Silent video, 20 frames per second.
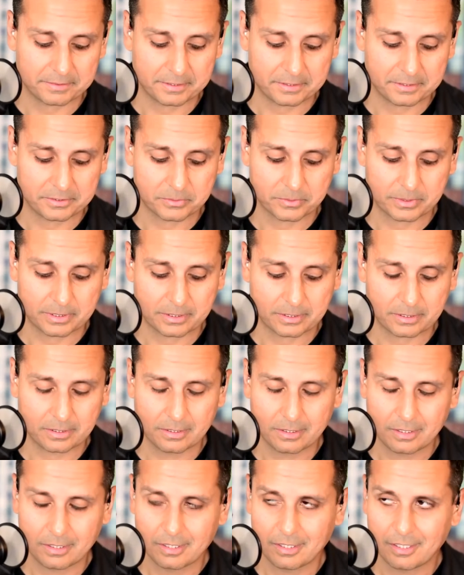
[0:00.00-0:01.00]
there as well.
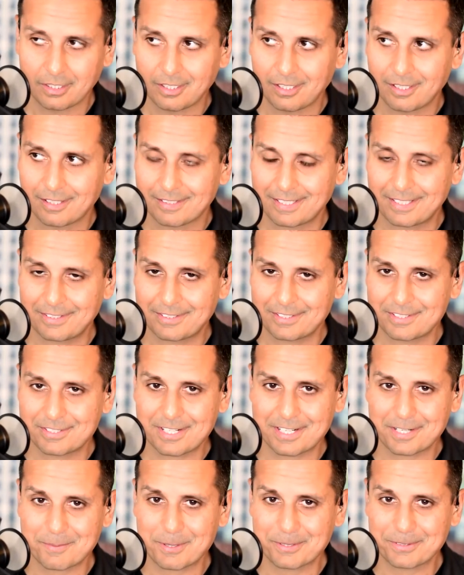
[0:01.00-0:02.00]
Yep. Yeah, let's
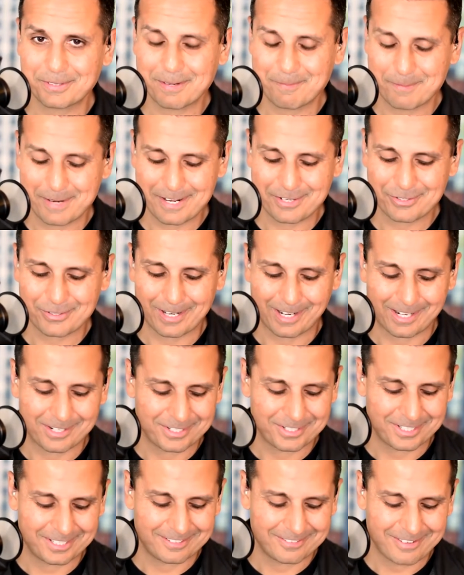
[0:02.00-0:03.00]
take apart the M&A
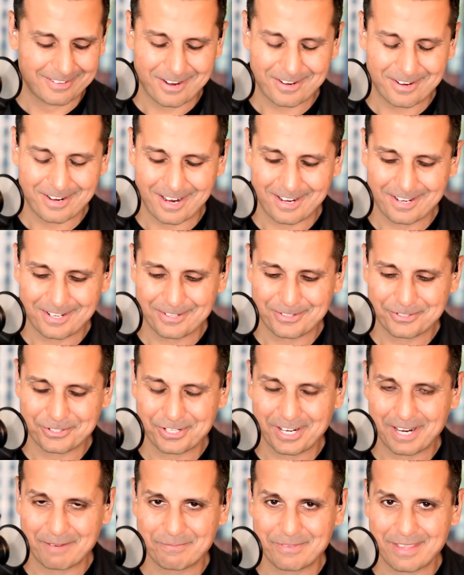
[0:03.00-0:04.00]
strategy. How, how okay. do you
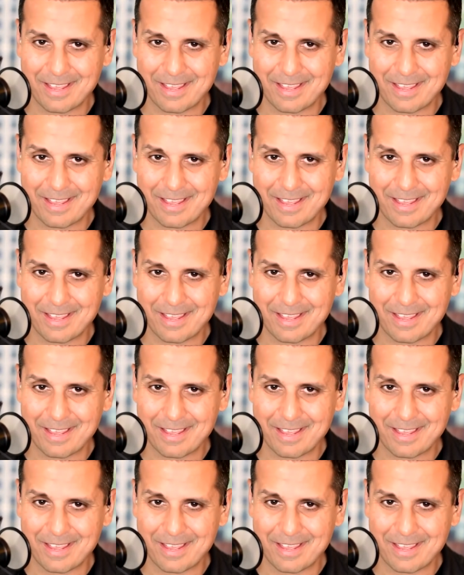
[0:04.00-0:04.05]
shape